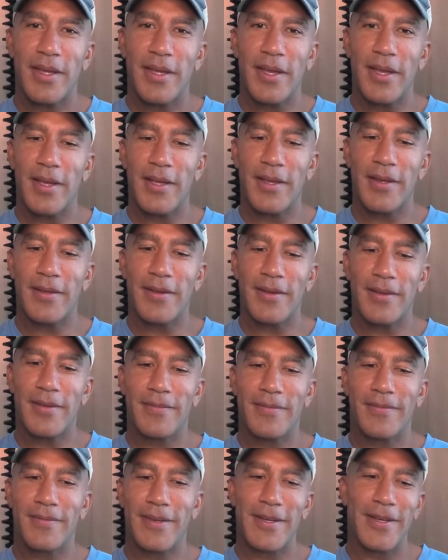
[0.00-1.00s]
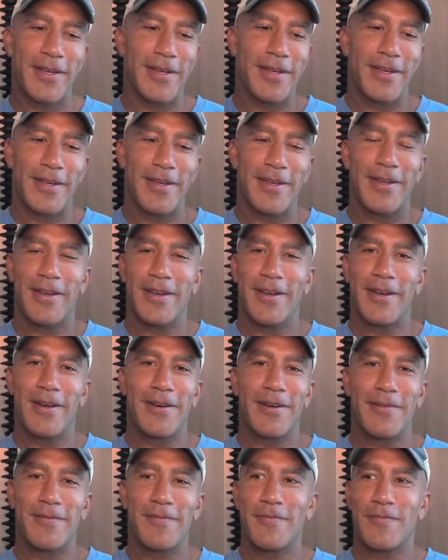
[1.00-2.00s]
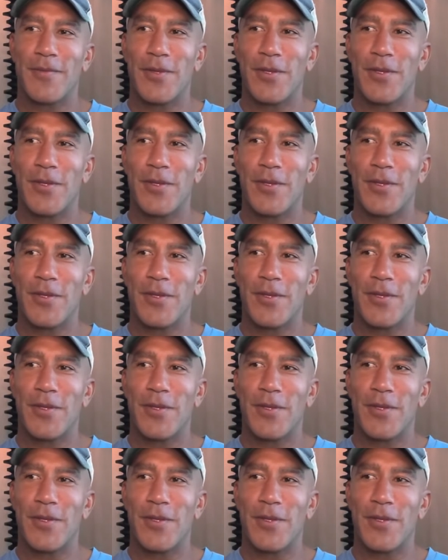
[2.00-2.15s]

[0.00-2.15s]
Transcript: And, um,